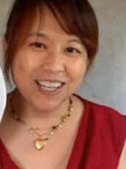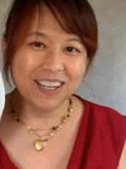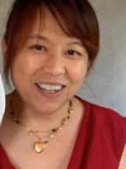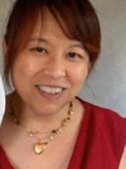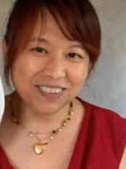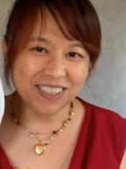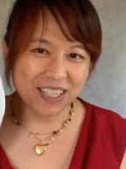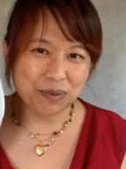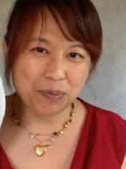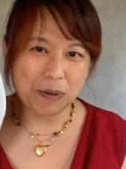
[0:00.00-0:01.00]

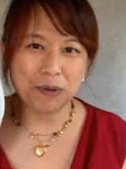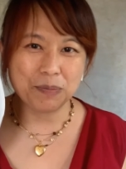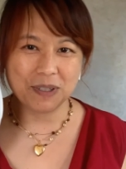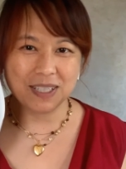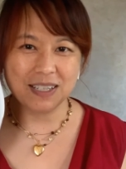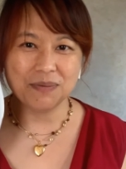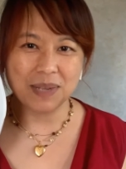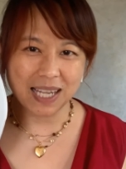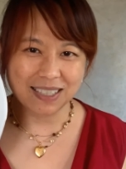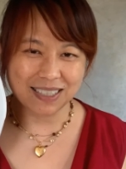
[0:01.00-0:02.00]
oftentimes people perceive me
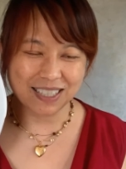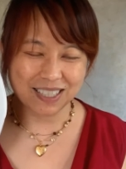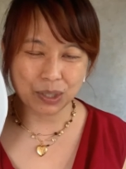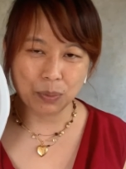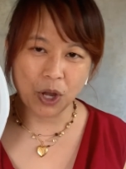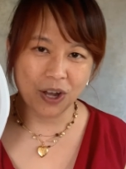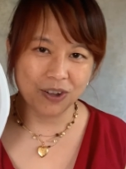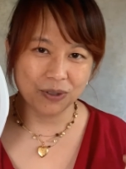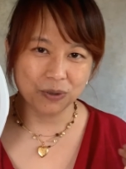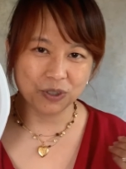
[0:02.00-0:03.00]
as this
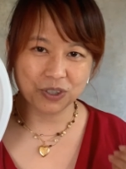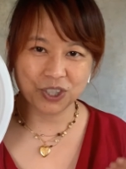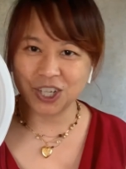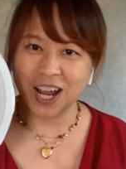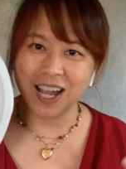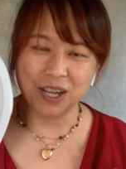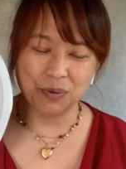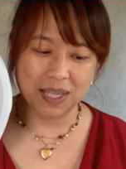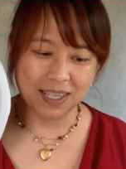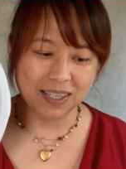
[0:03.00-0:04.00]
small, shy,
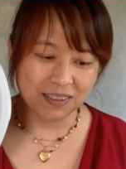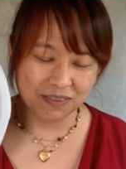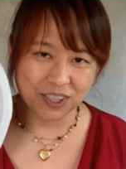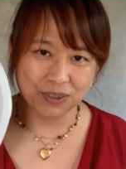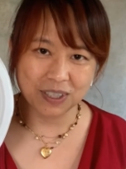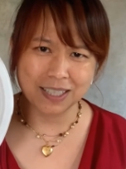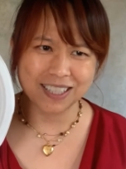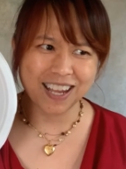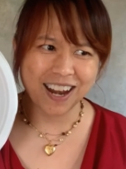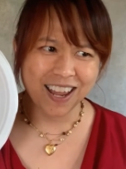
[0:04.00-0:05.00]
weak individual. He
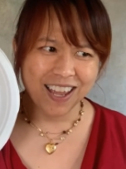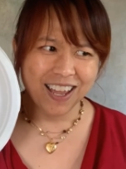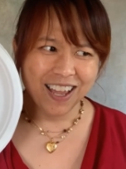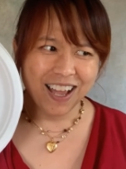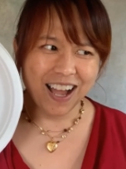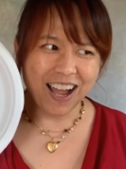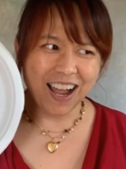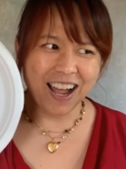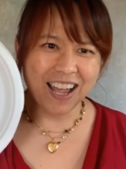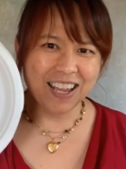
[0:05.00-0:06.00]
said,
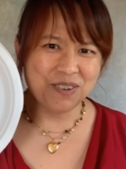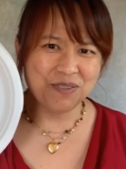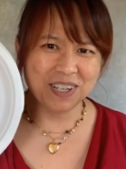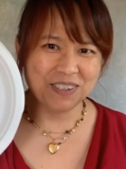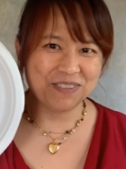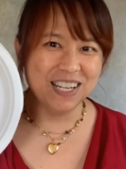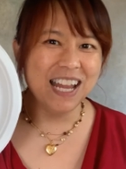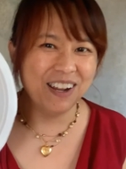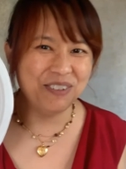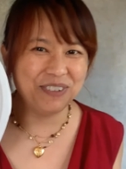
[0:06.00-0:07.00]
I would have
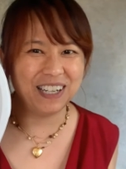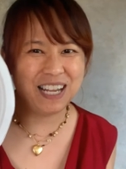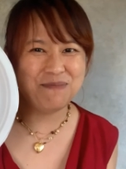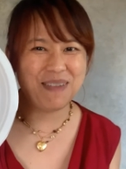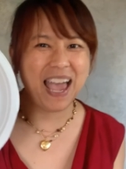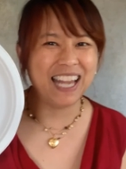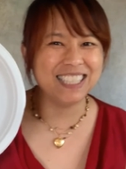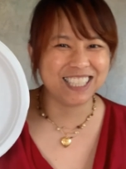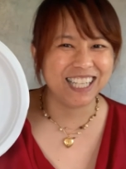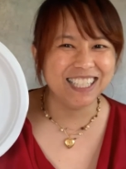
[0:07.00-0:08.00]
never
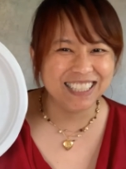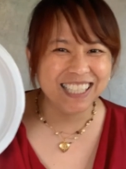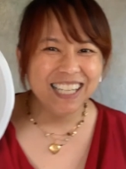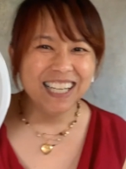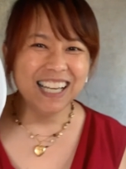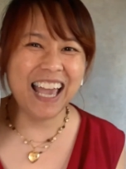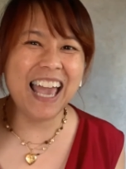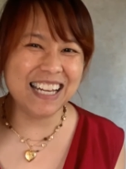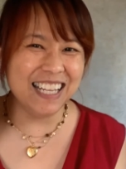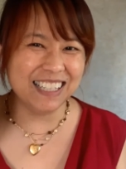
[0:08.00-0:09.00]
imagined
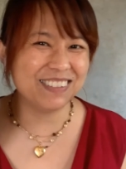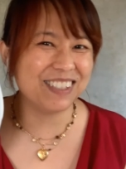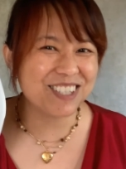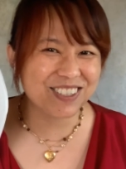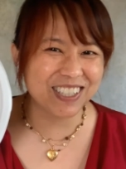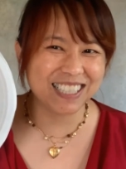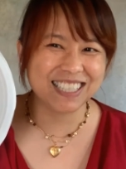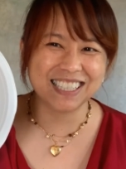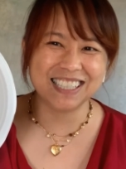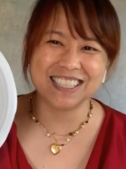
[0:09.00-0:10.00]
any of those words
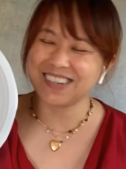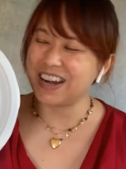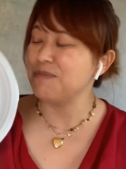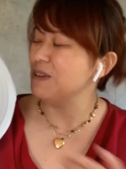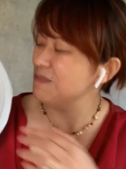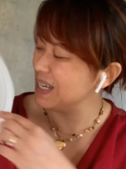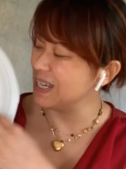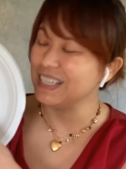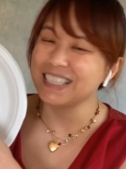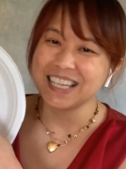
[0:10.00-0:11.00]
to describe me
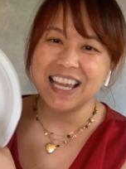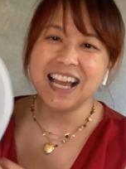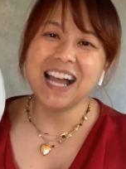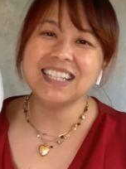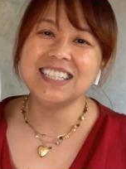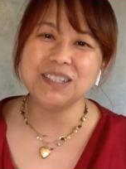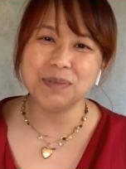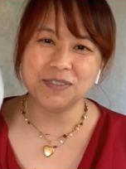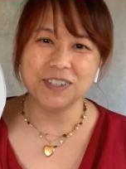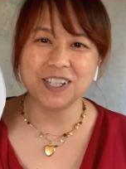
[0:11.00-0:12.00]
because I tend to be
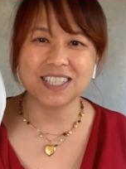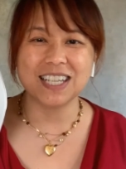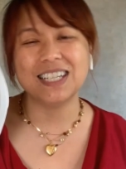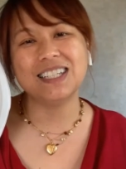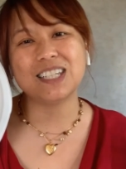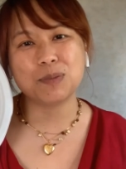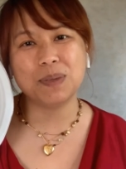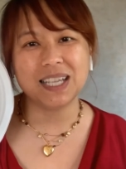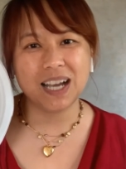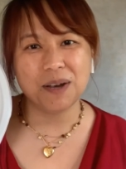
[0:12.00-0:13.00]
fierce. I tend to
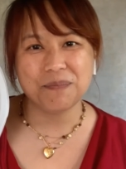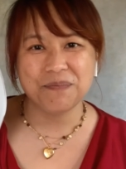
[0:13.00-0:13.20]
speak up.